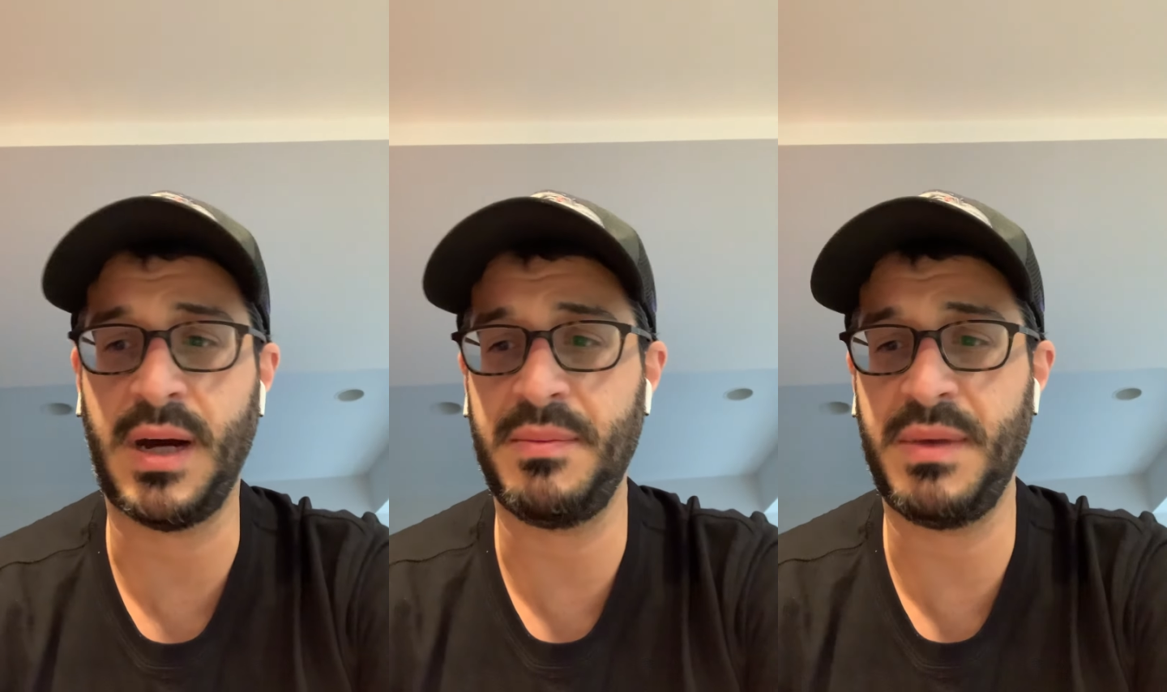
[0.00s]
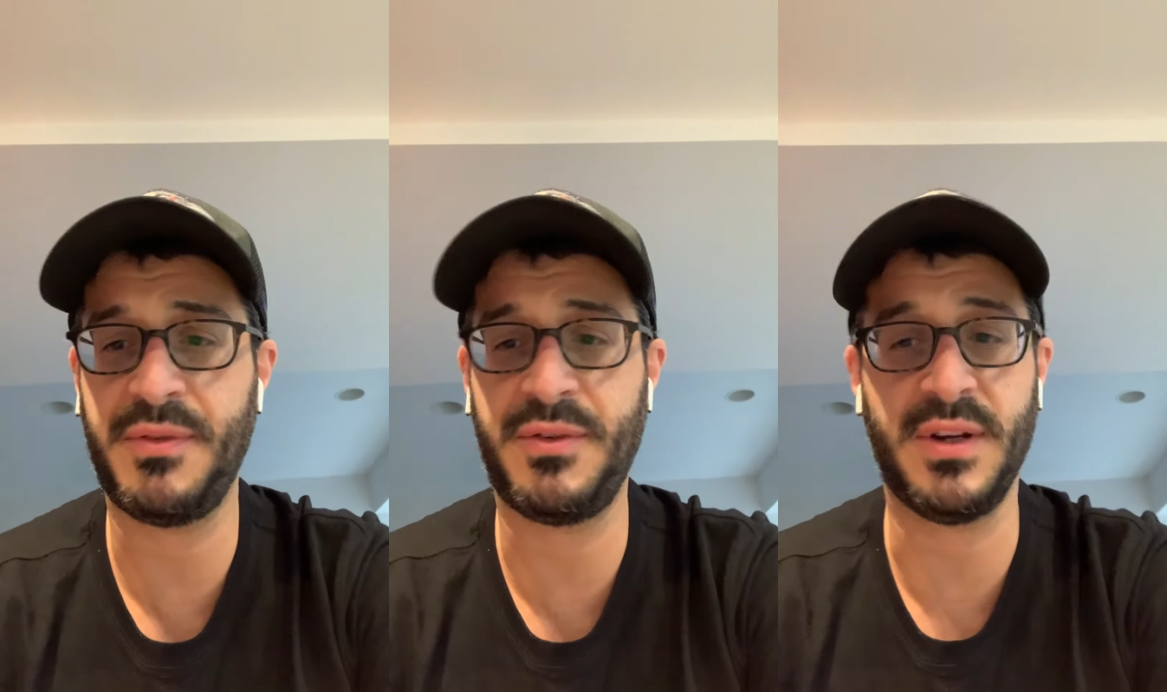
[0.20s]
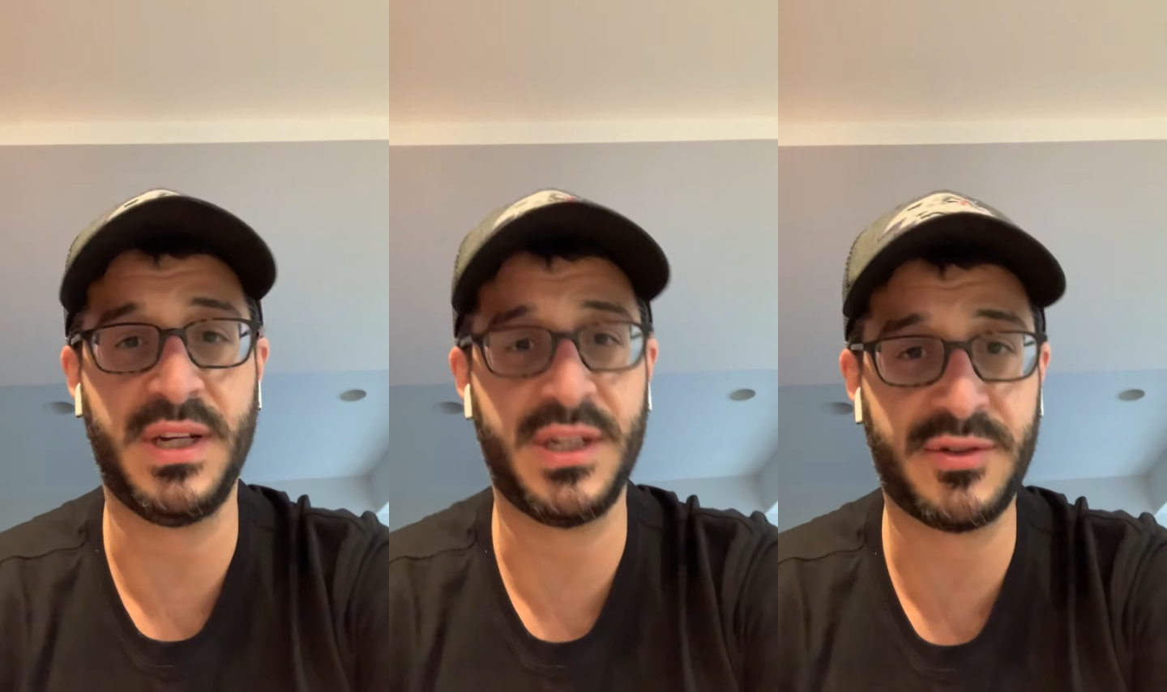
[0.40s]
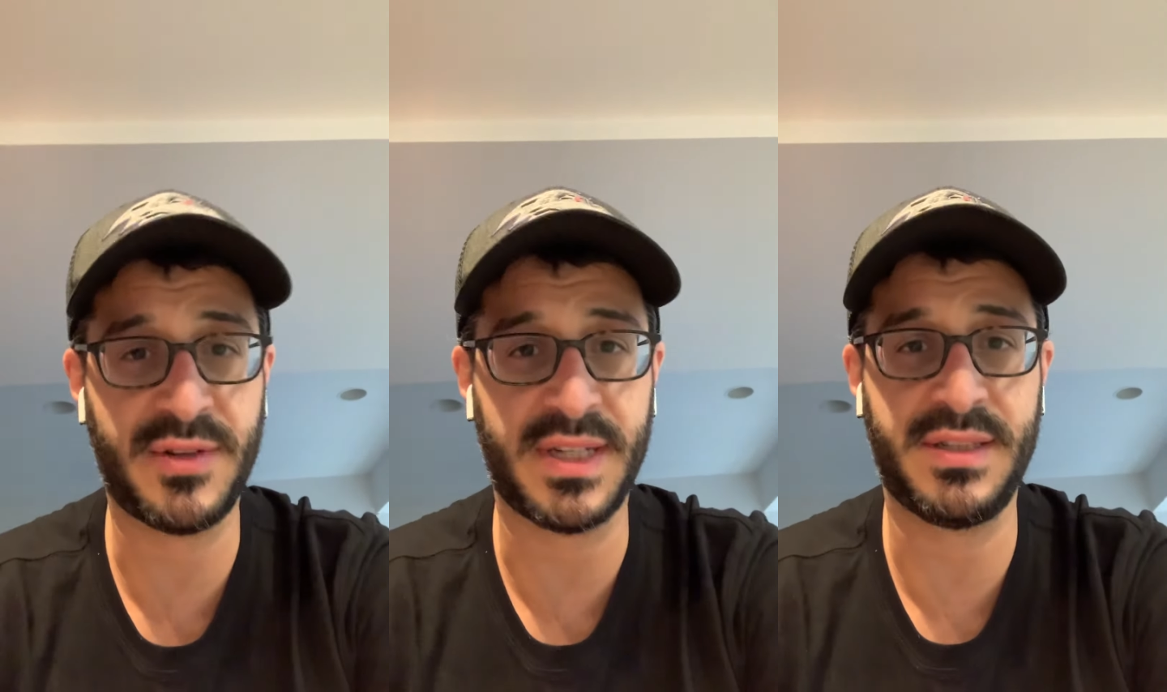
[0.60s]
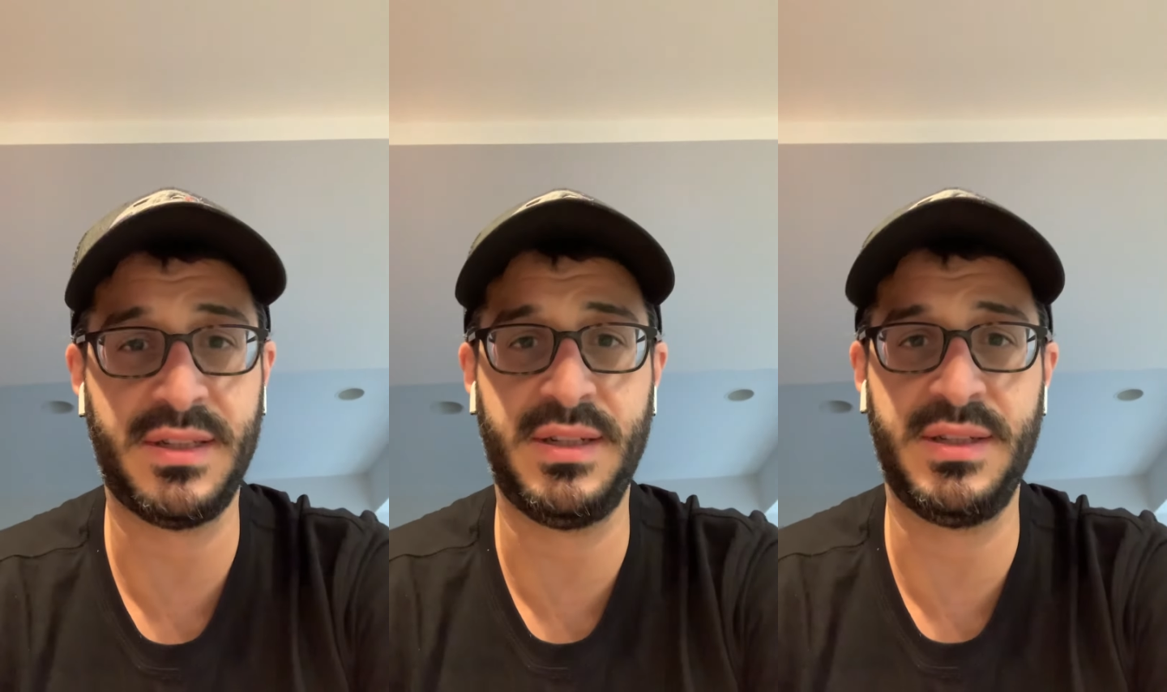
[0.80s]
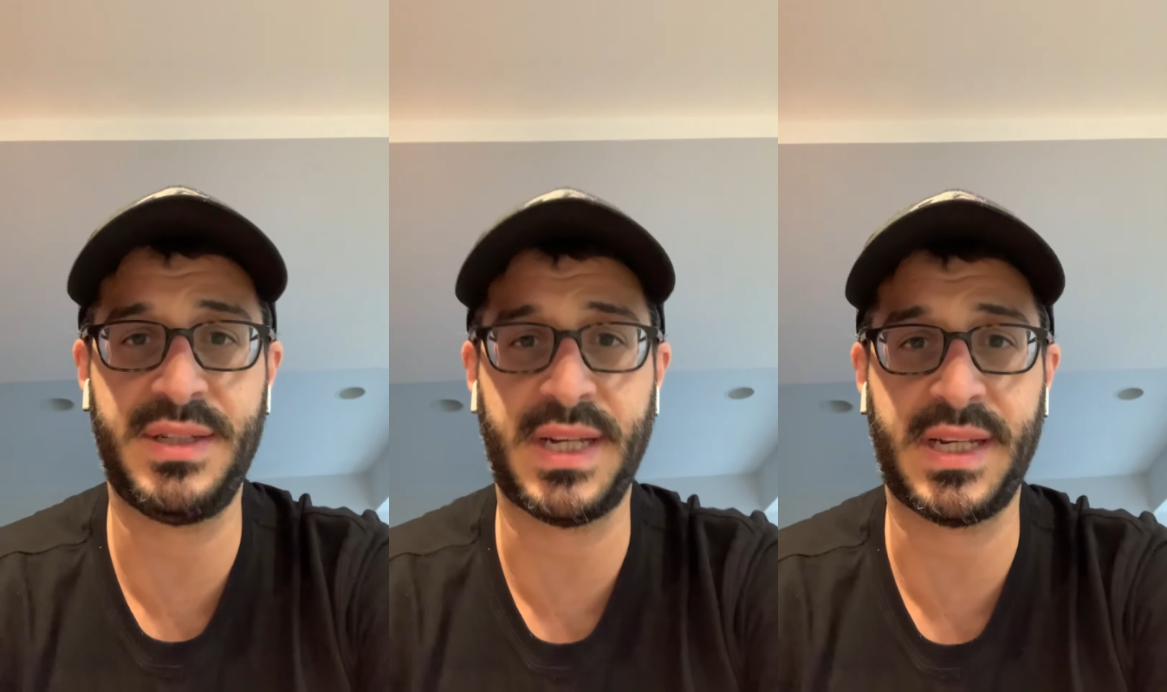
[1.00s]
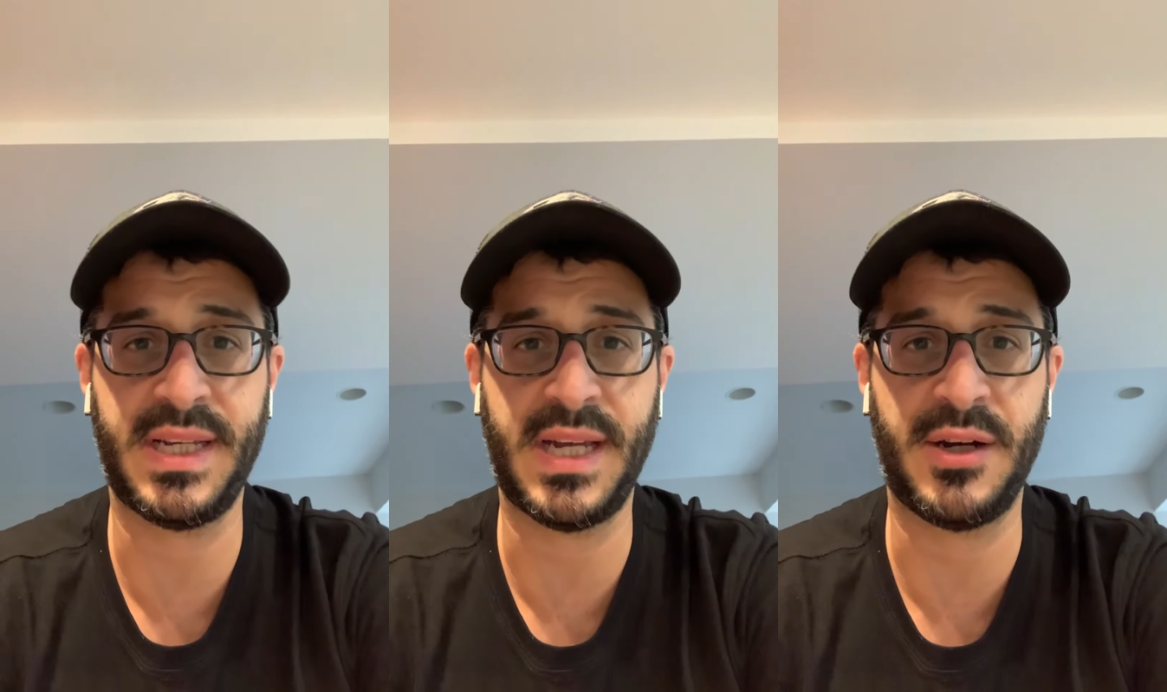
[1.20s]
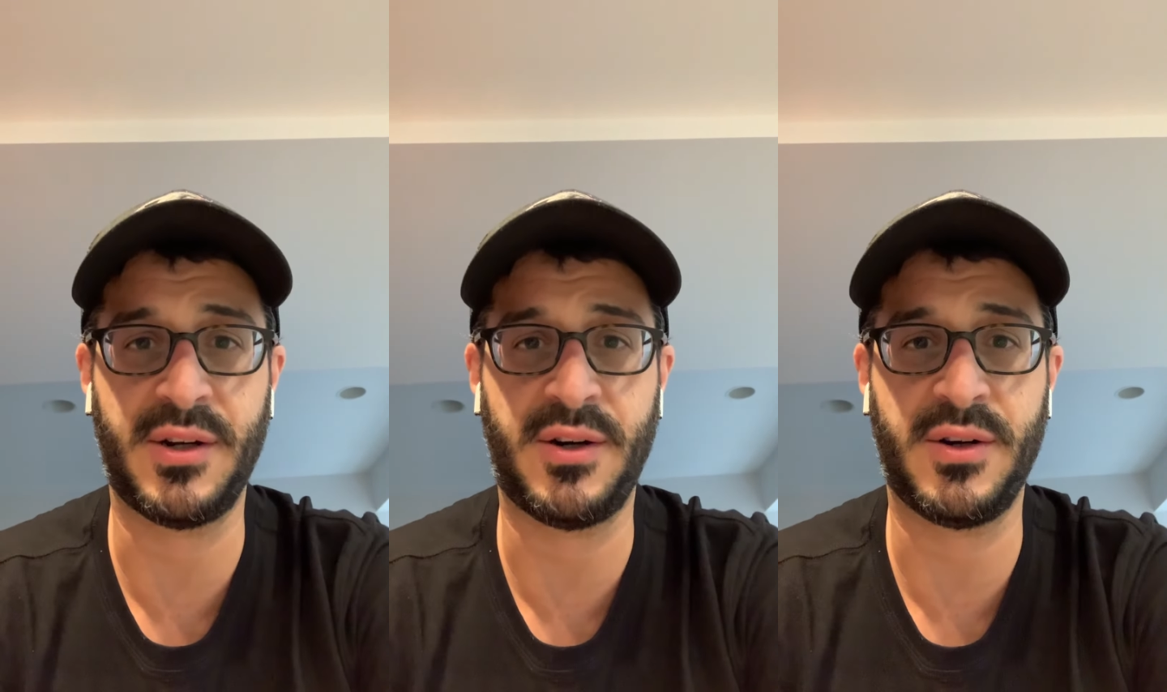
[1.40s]
If you're interested in checking
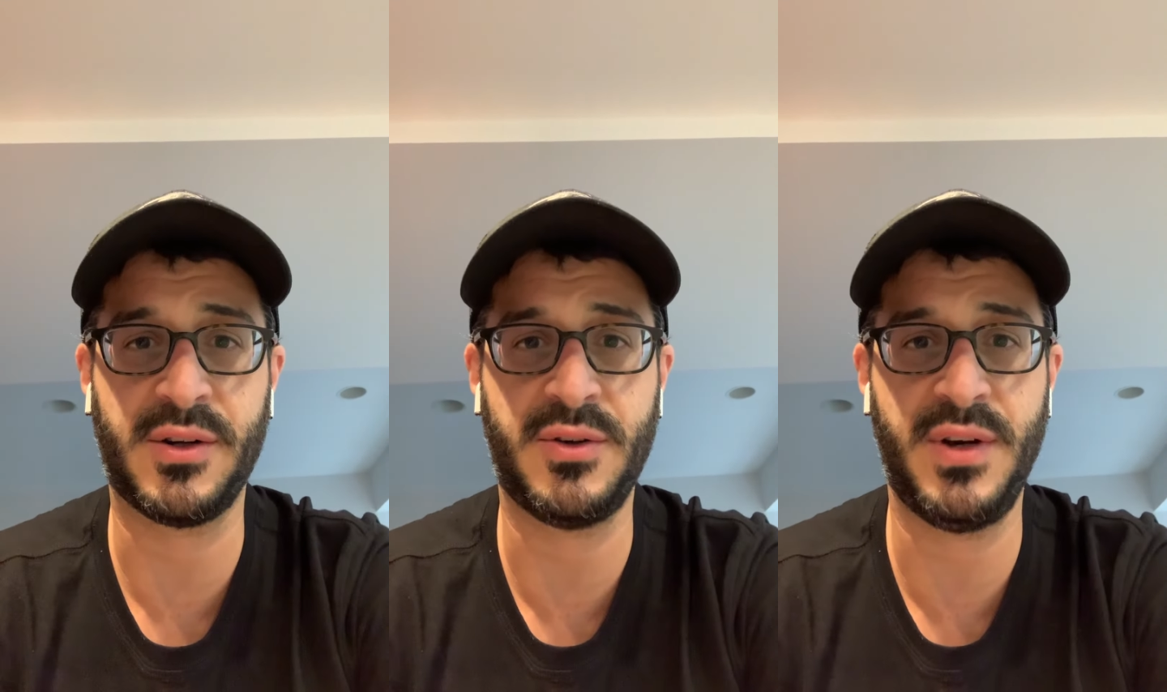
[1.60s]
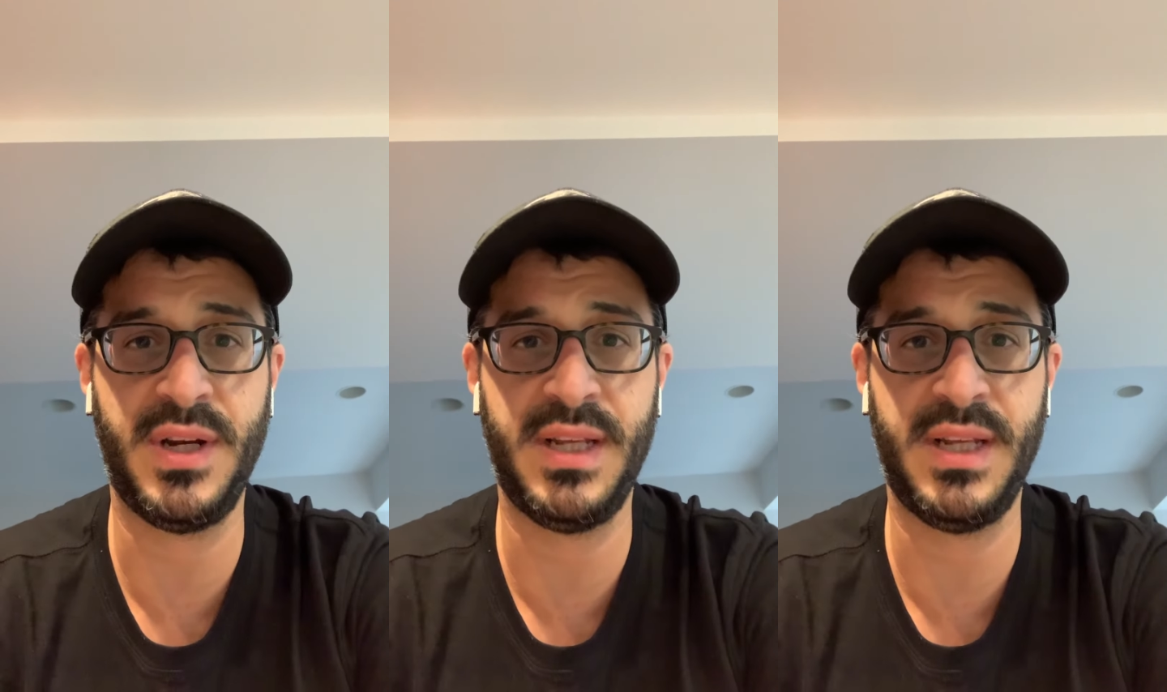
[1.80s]
out Altcoin